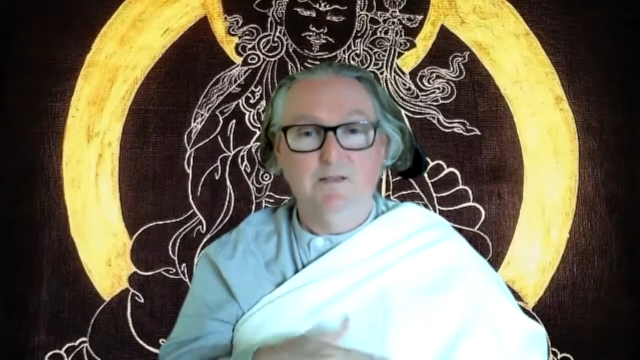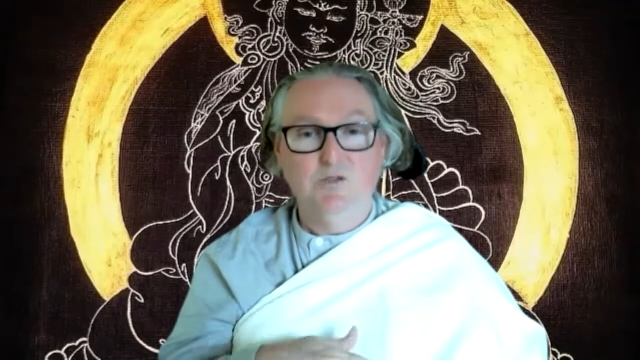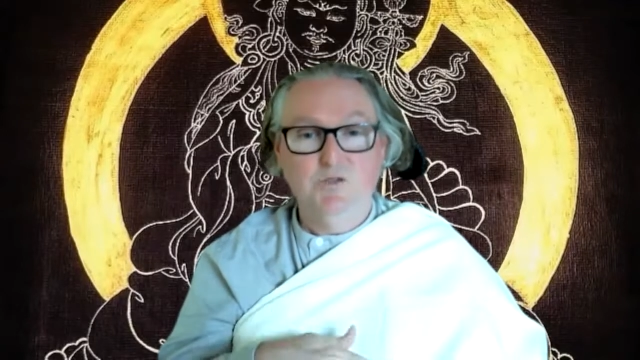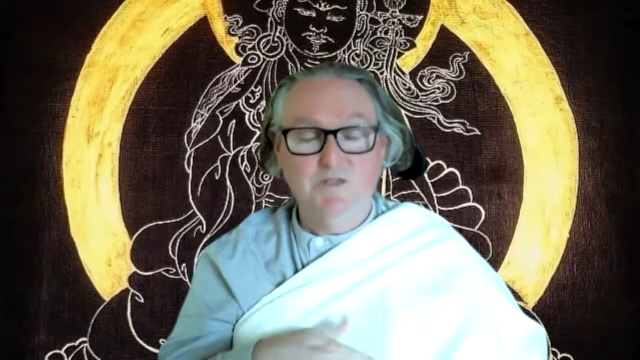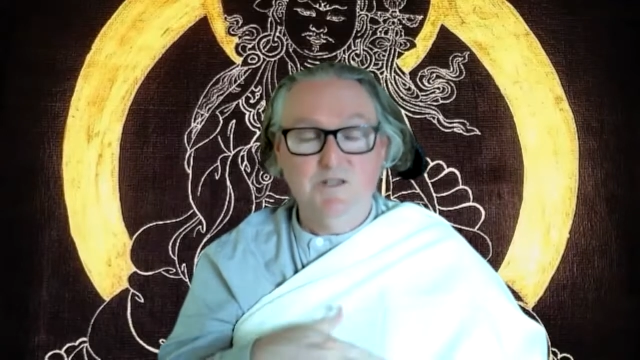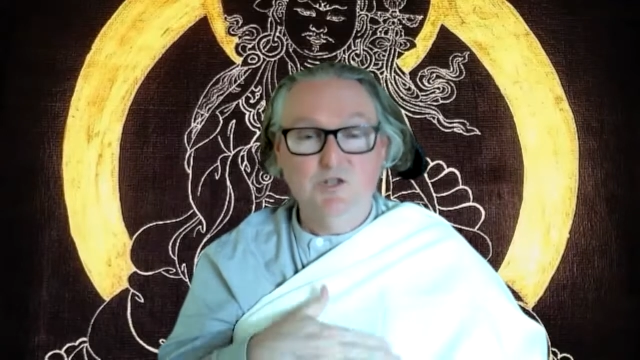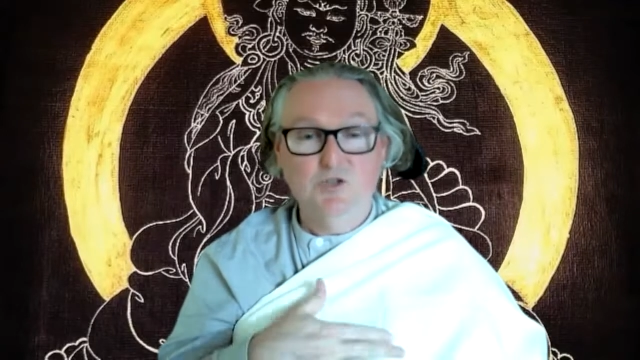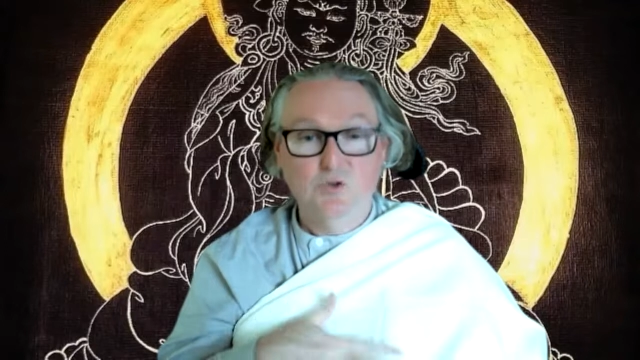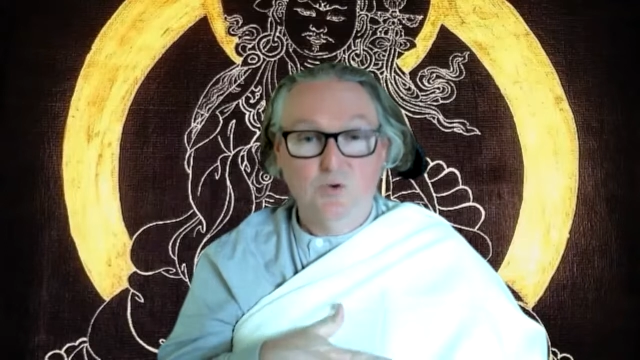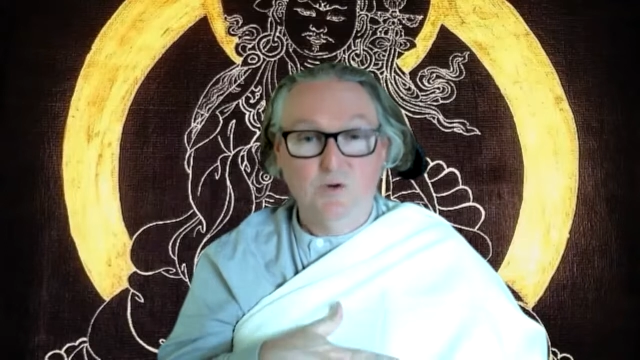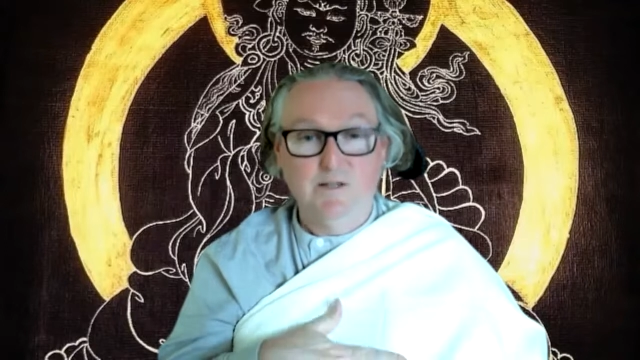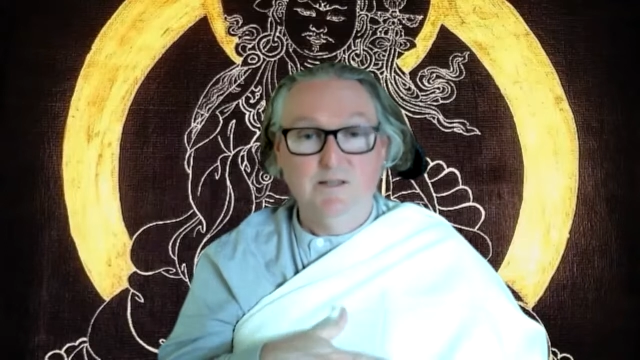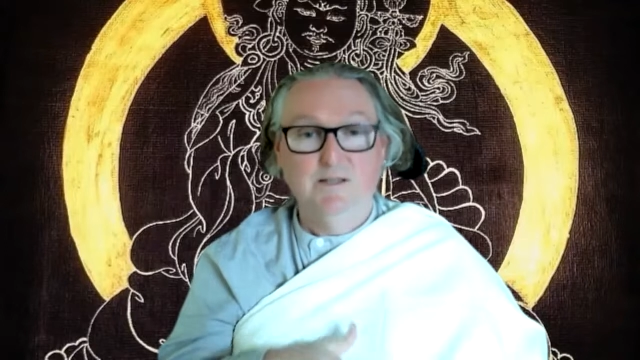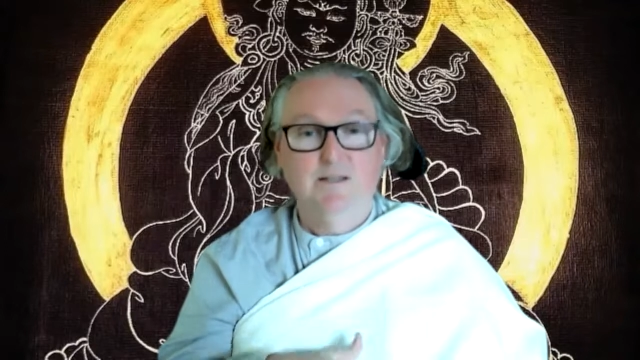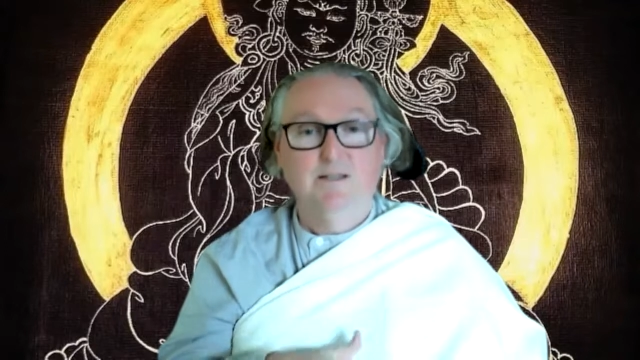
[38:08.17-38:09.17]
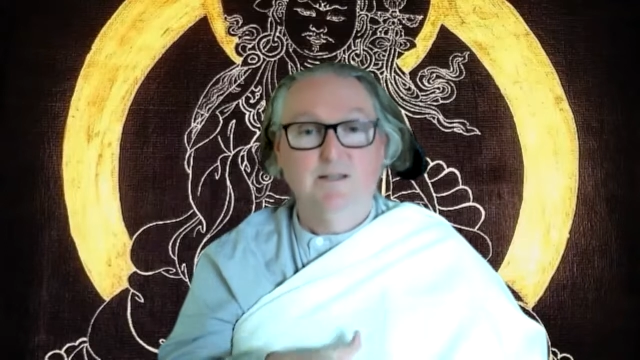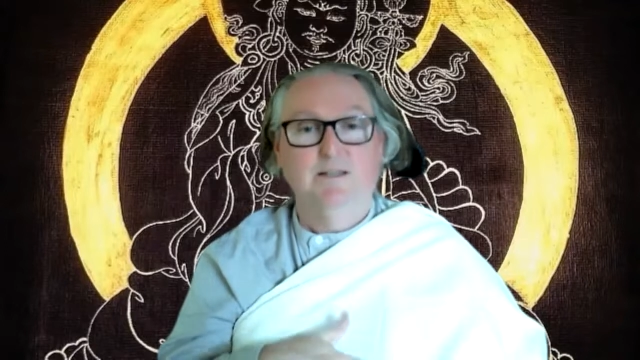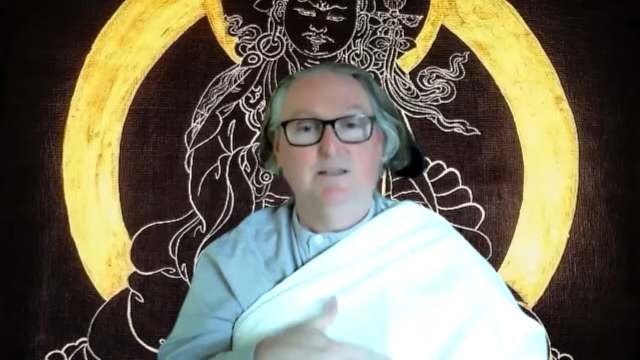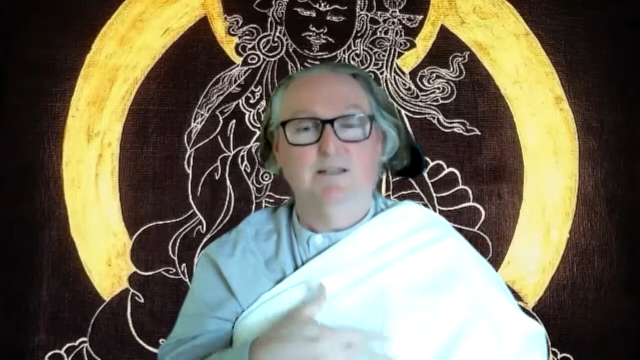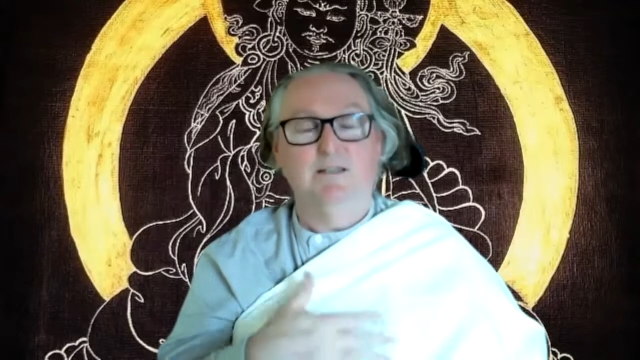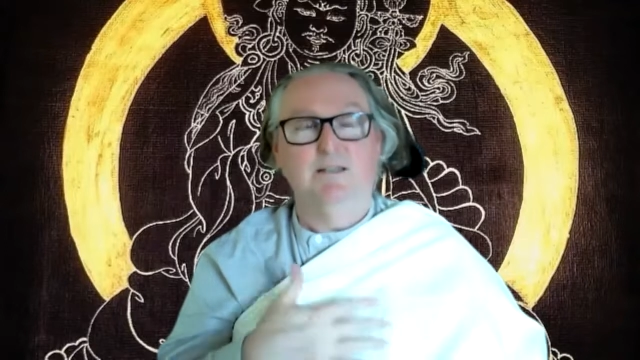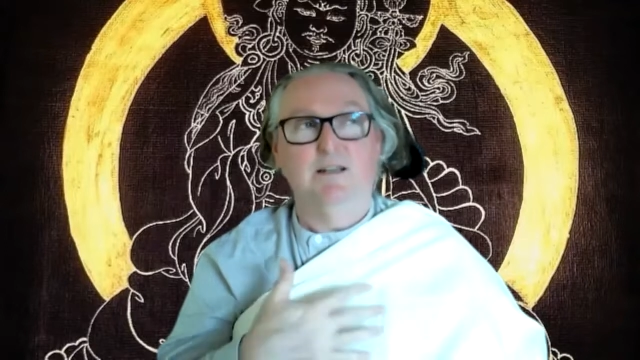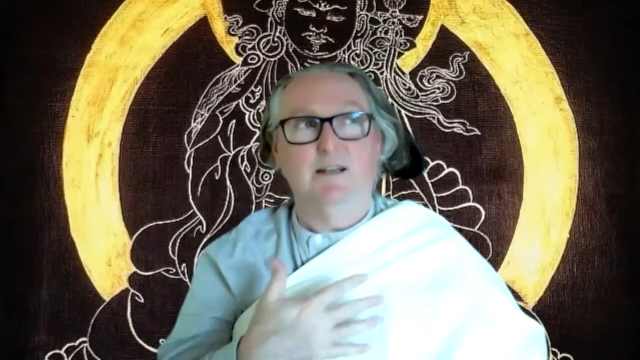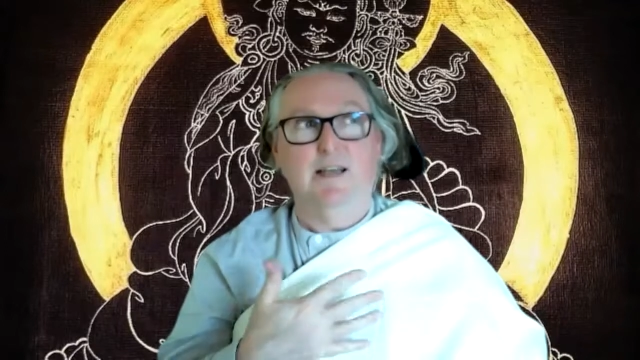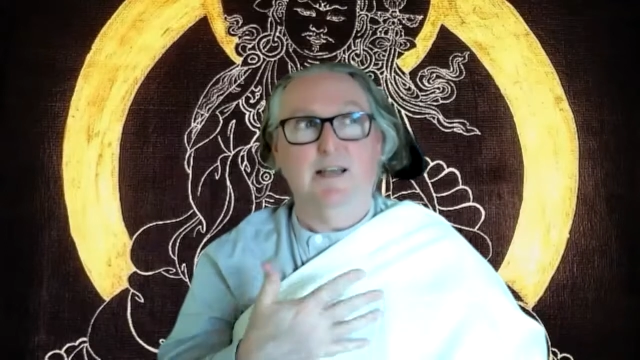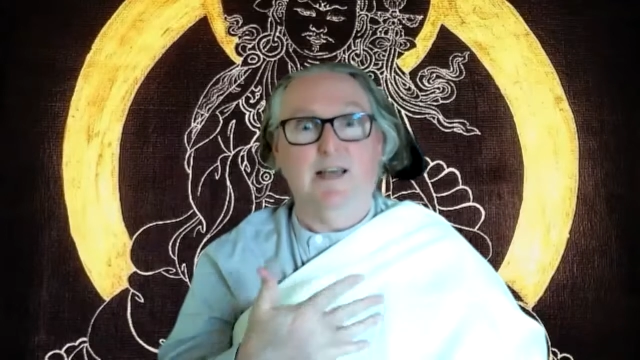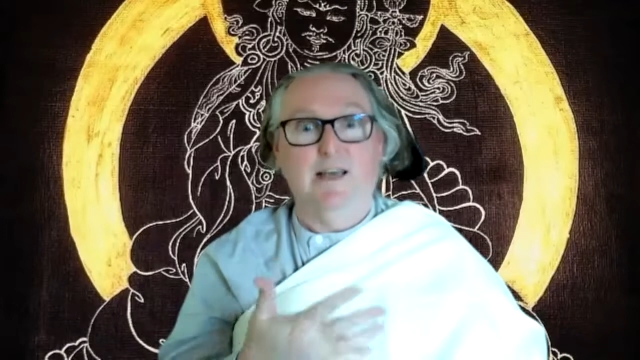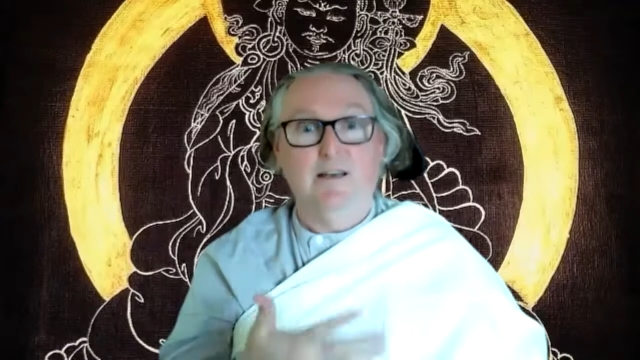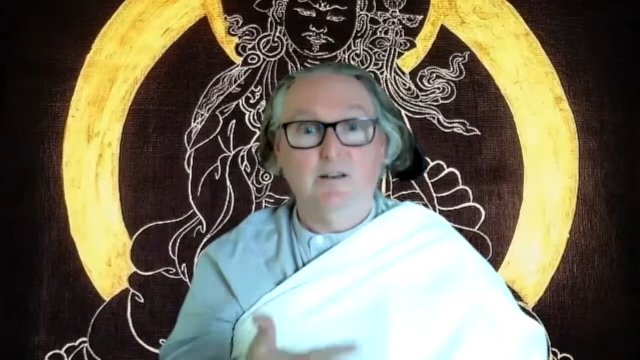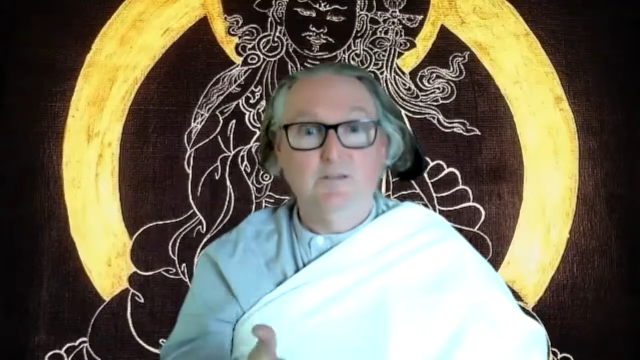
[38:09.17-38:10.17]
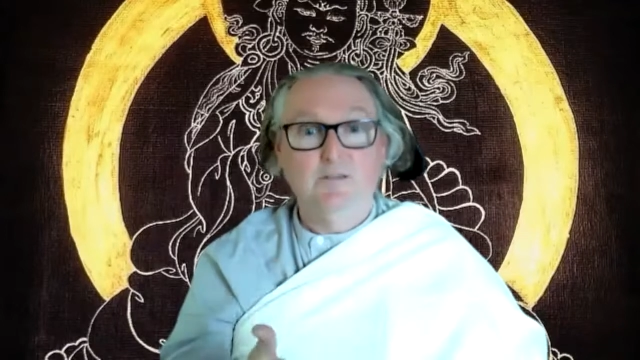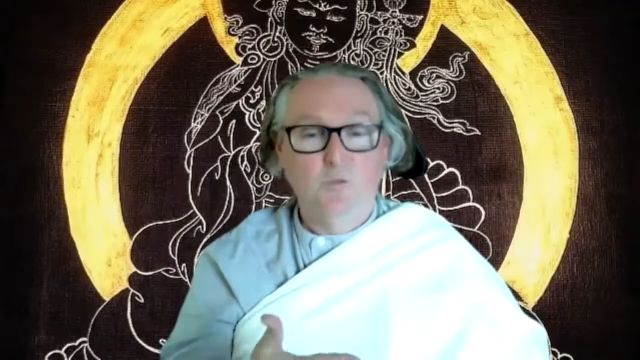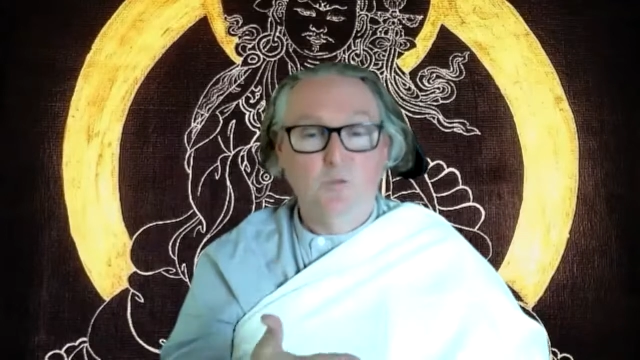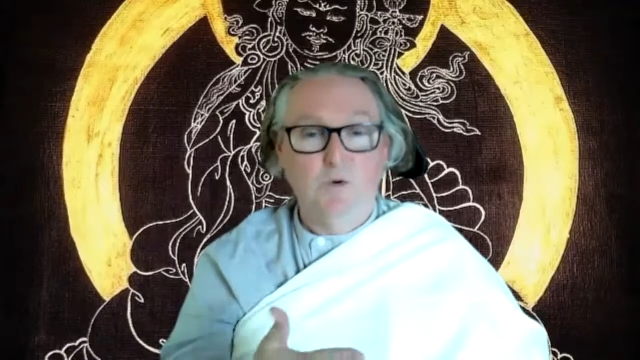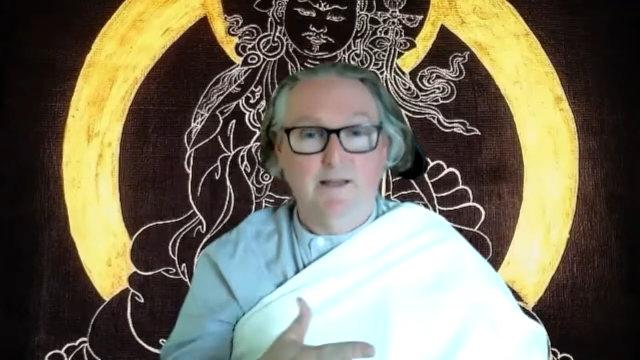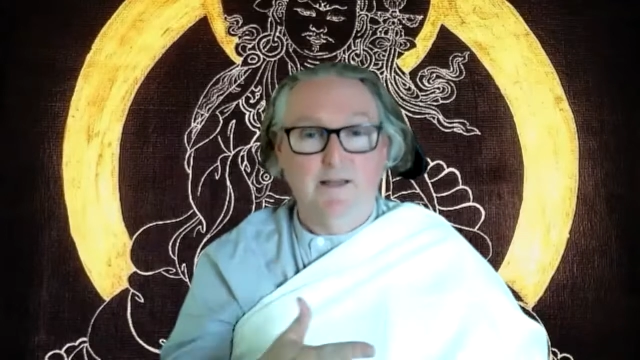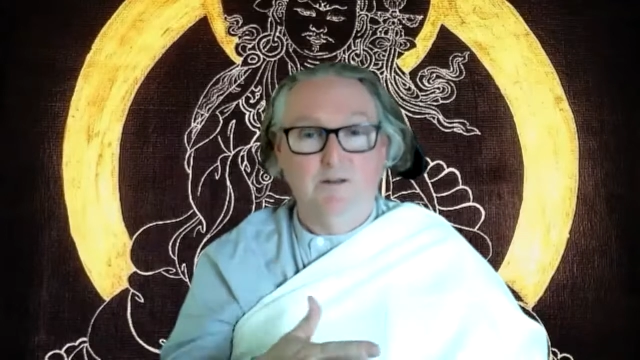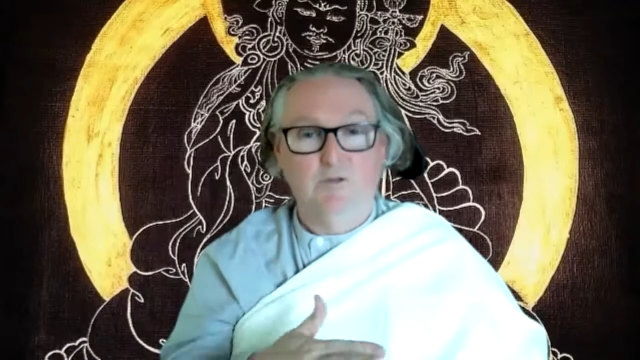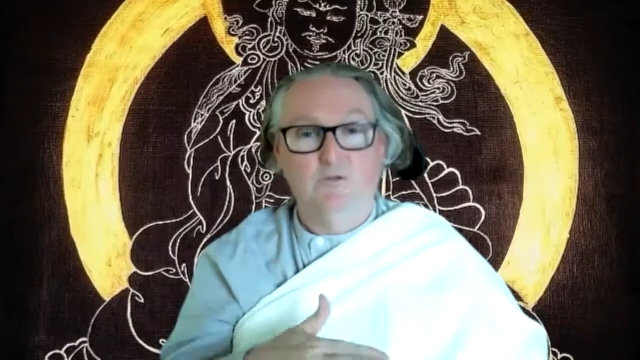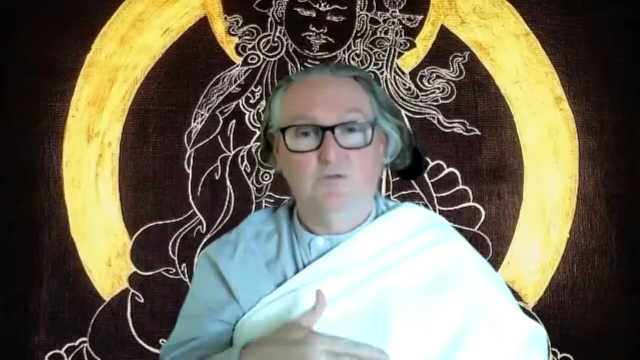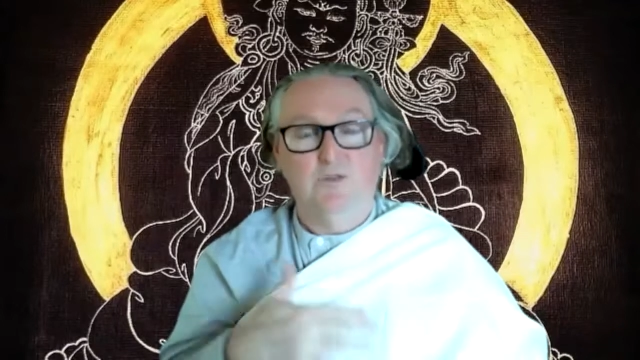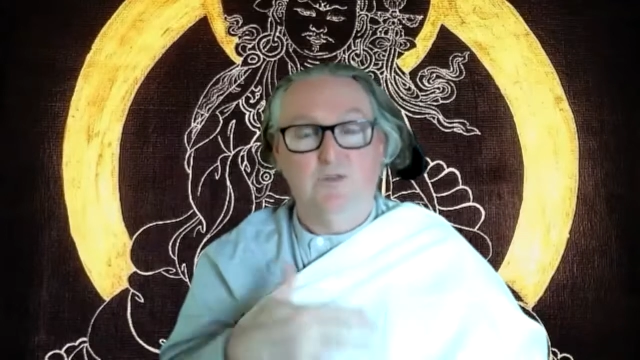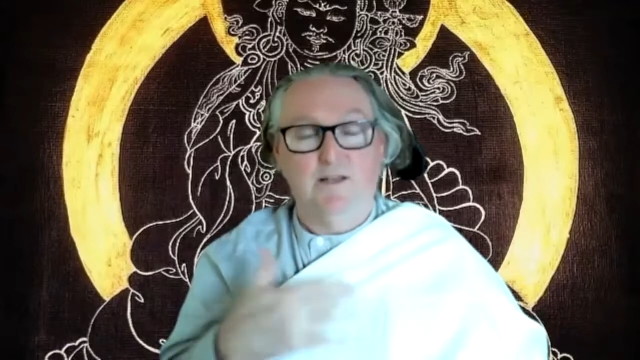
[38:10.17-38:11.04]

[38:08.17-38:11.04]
using joy to get out of the way of